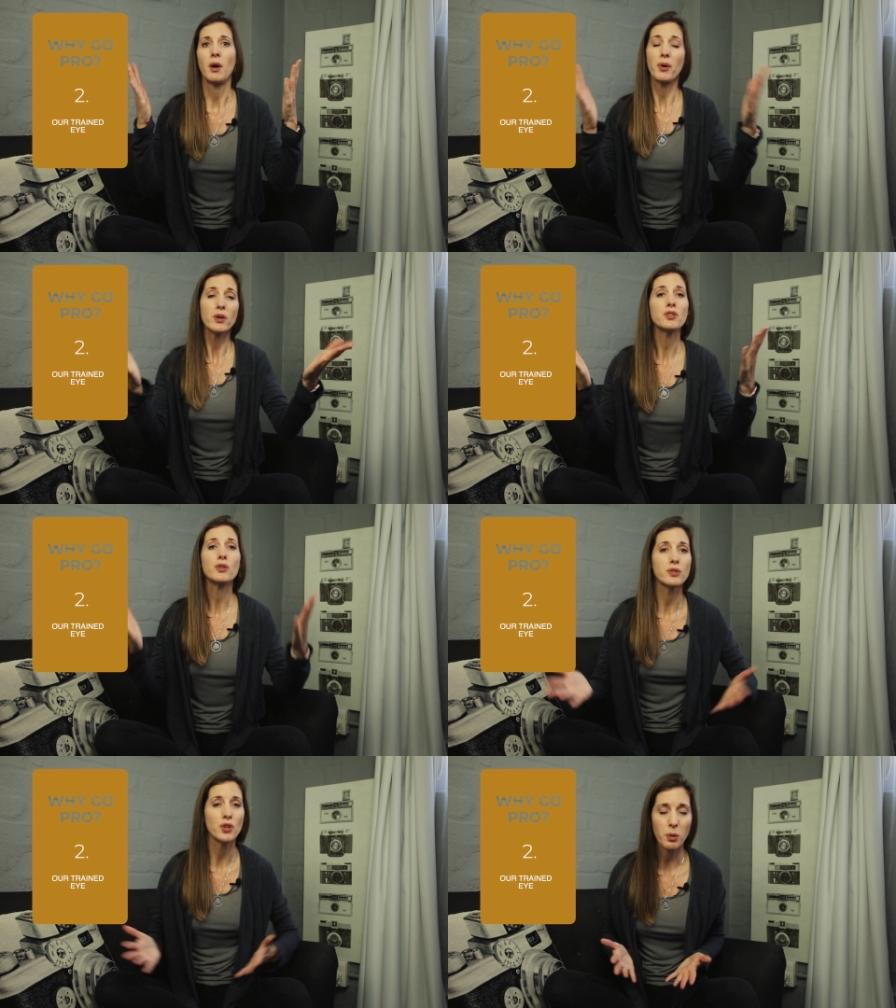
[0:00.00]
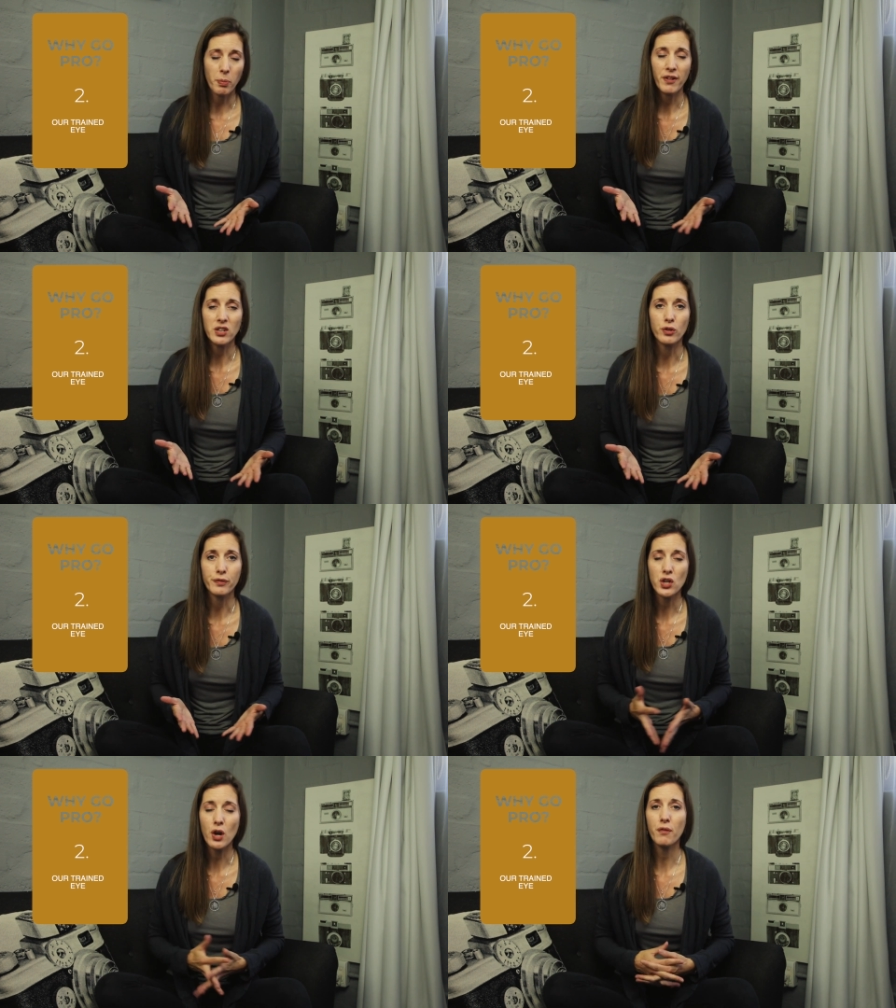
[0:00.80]
A person who's not a professional
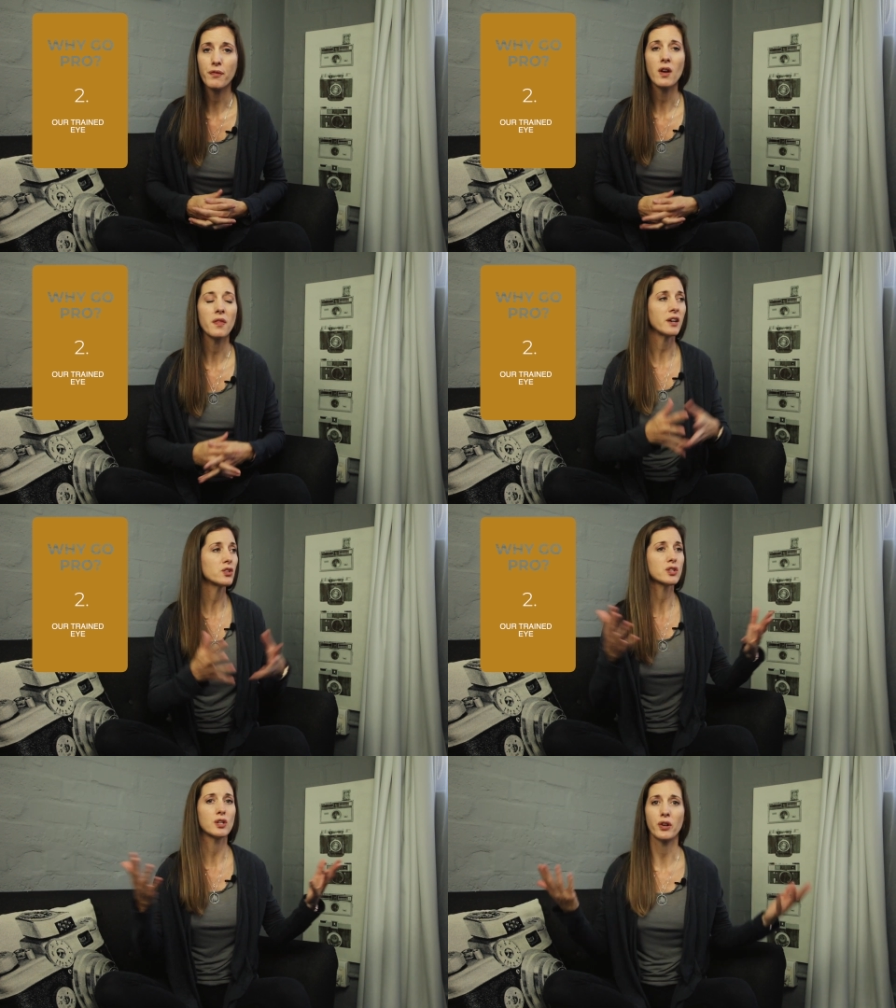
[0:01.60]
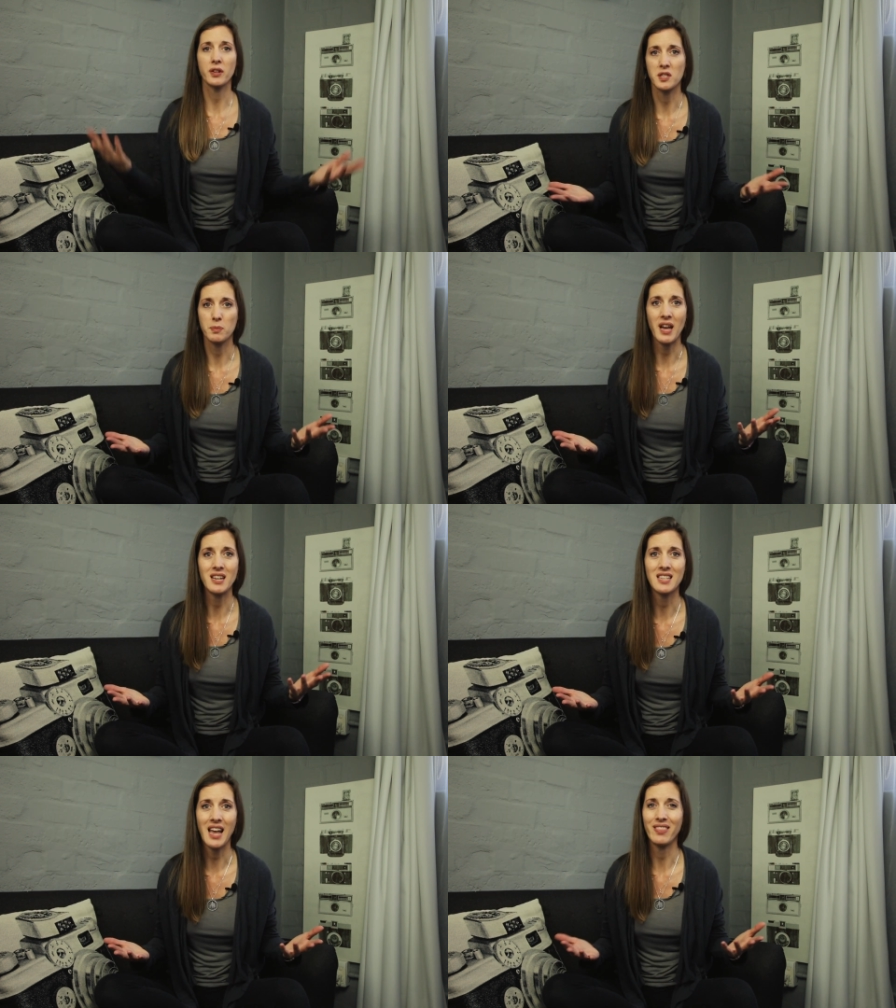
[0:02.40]
photographer, they'll just look at a
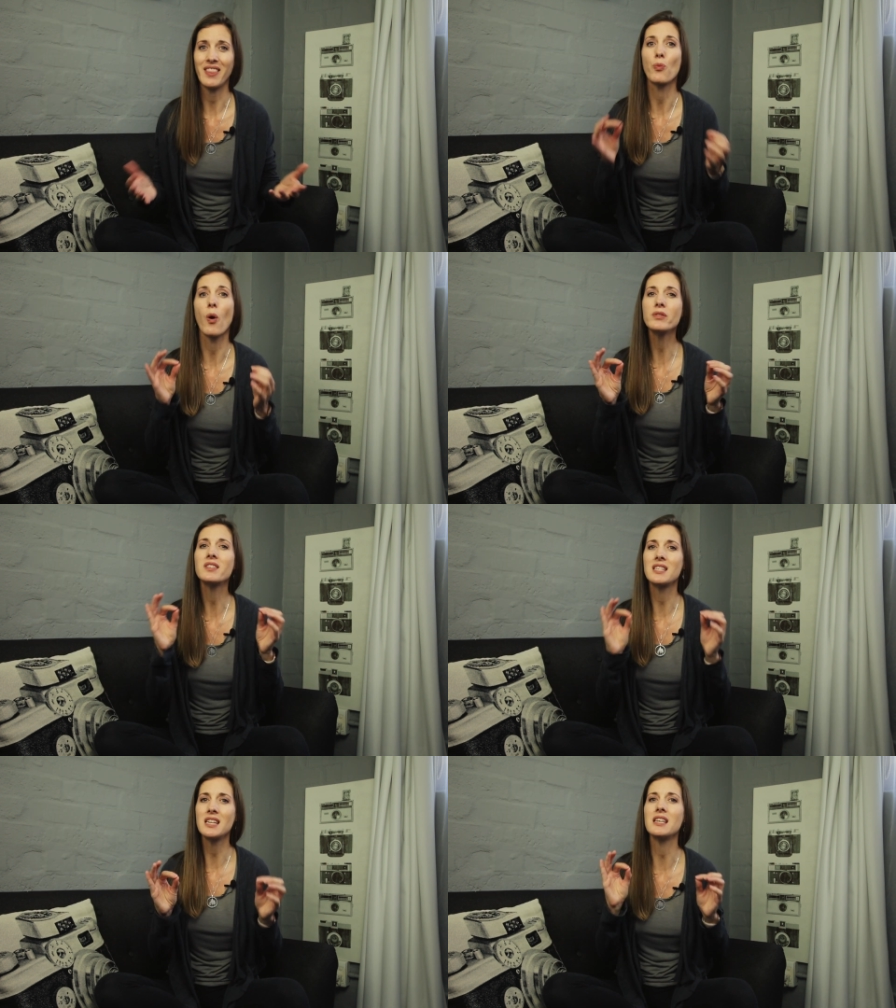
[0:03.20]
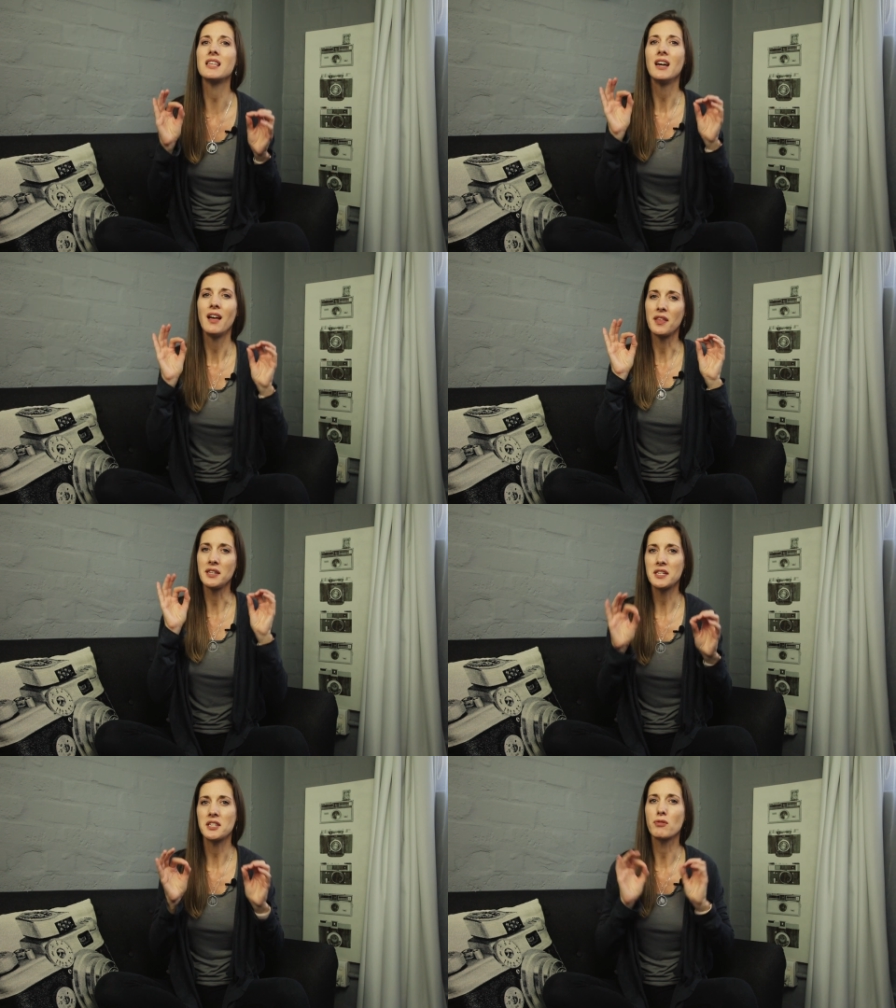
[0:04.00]
space and they won't see the
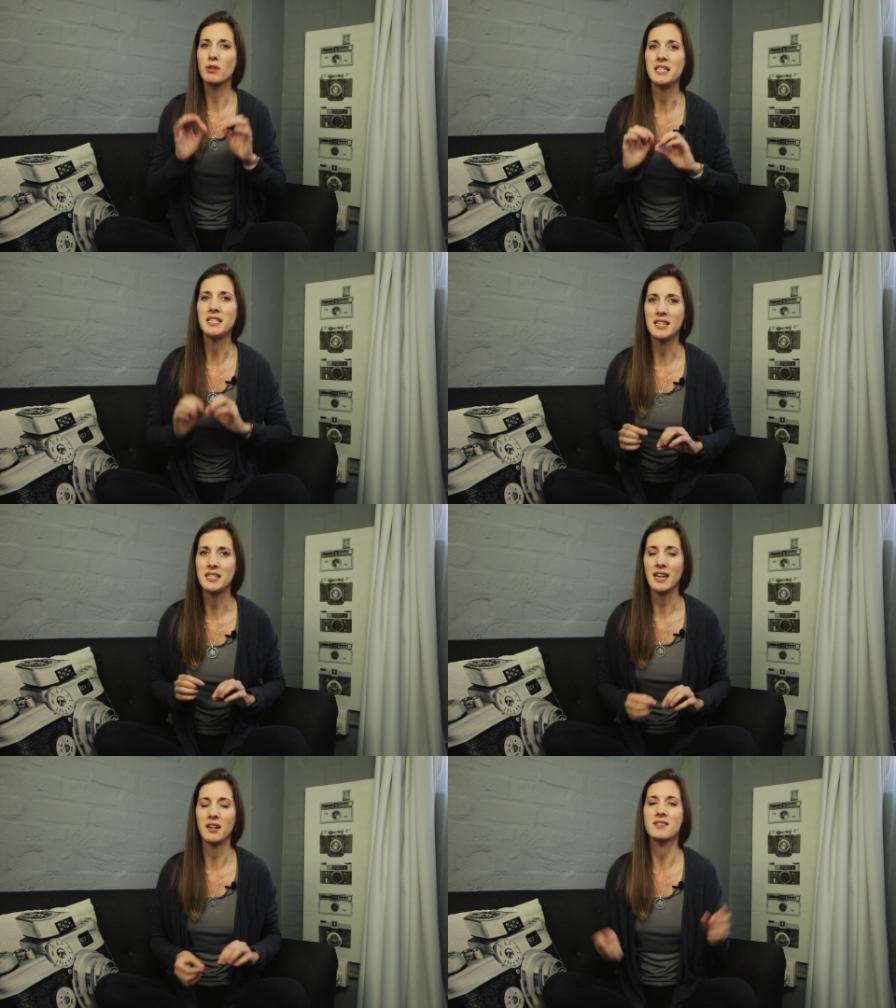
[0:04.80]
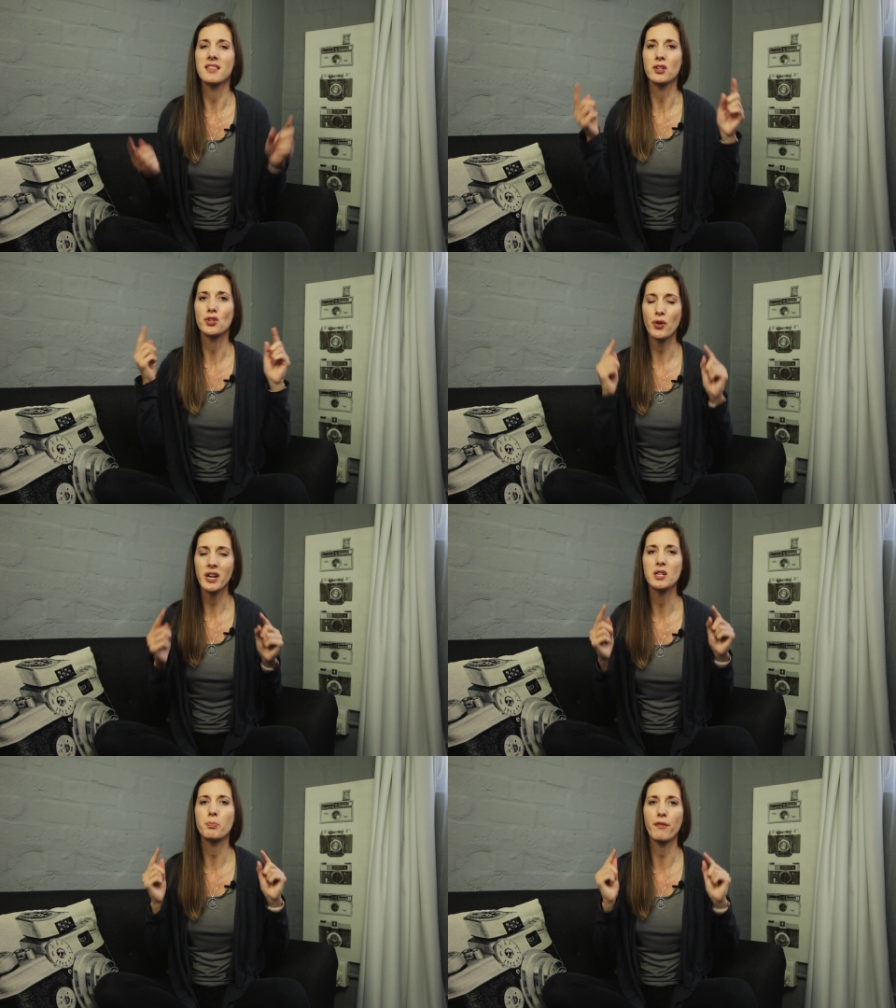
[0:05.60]
nitty-gritty details that a
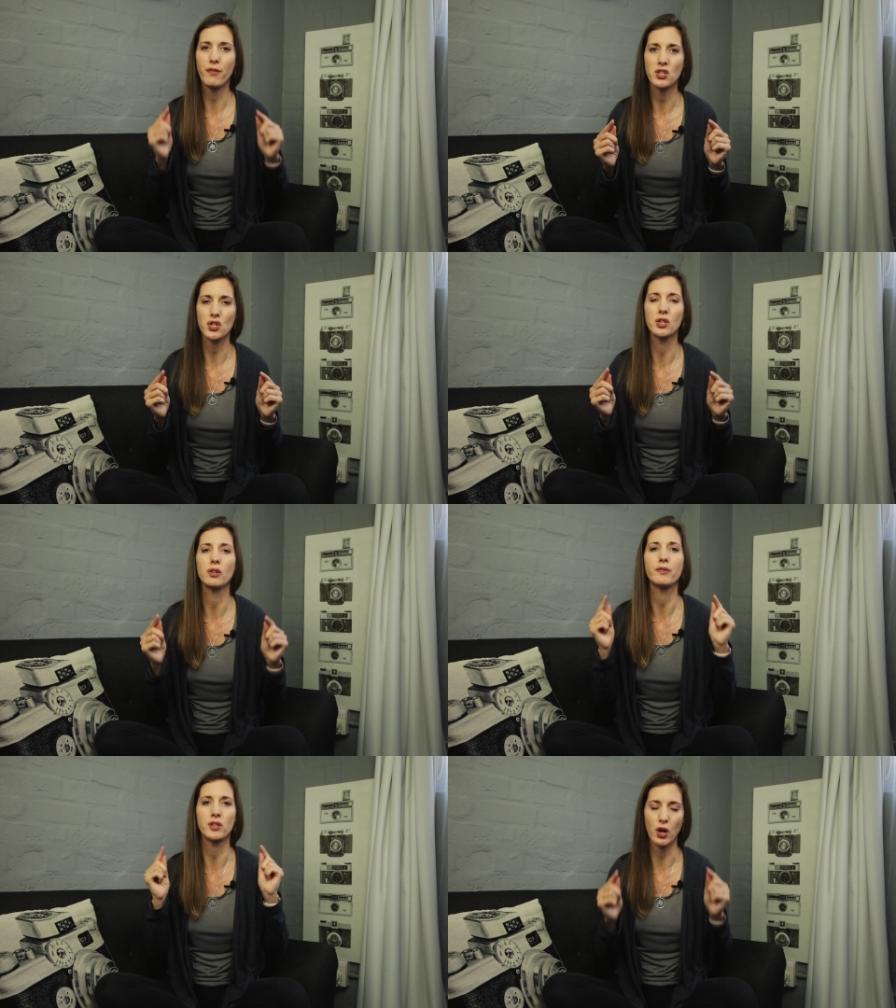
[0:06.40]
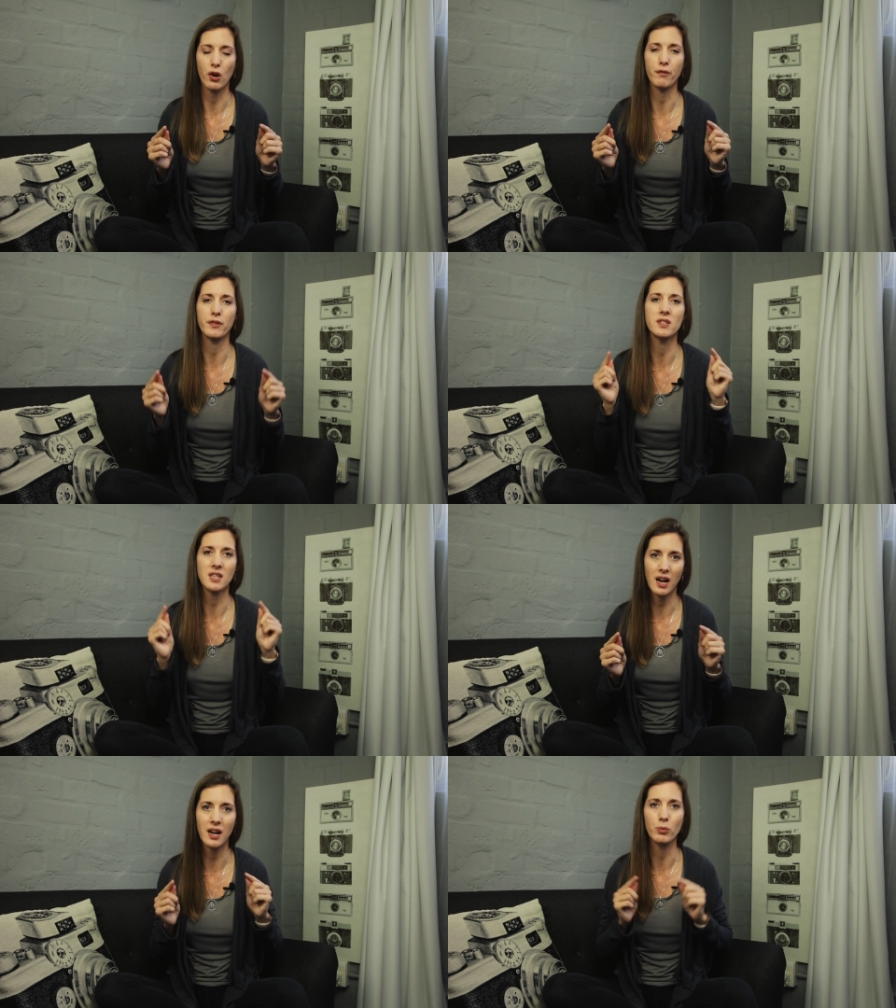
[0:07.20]
trained professional photographer's
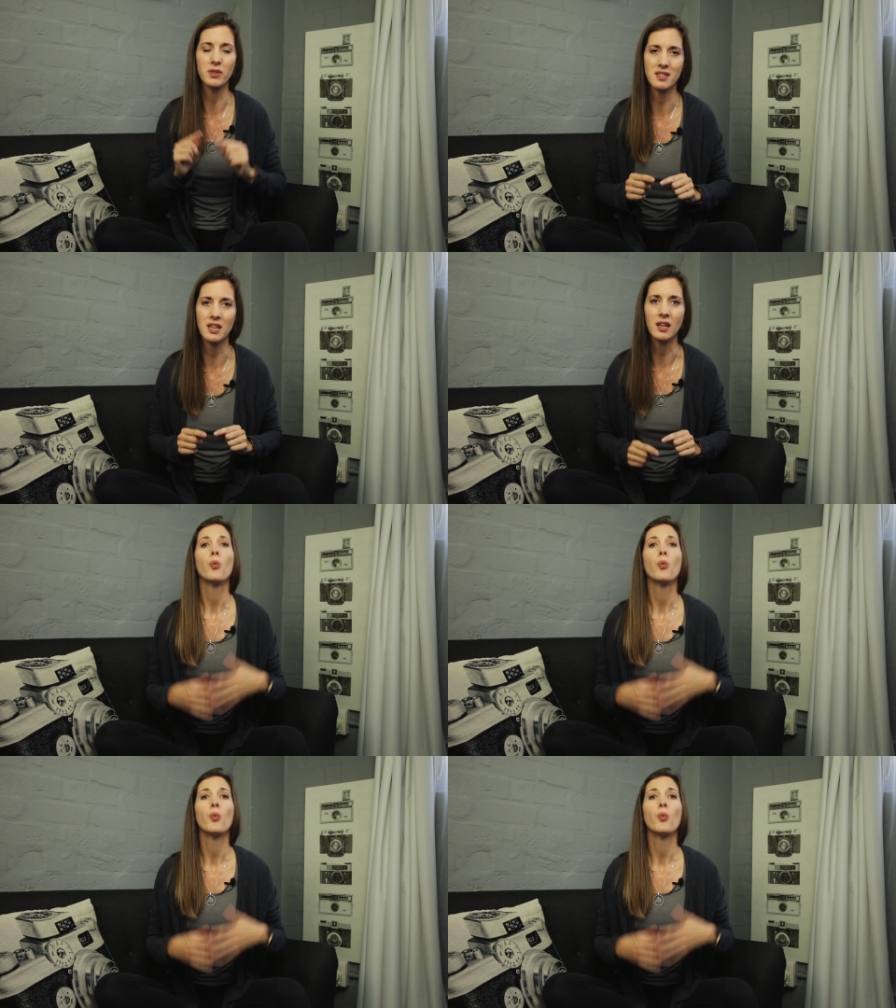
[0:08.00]
eye will see.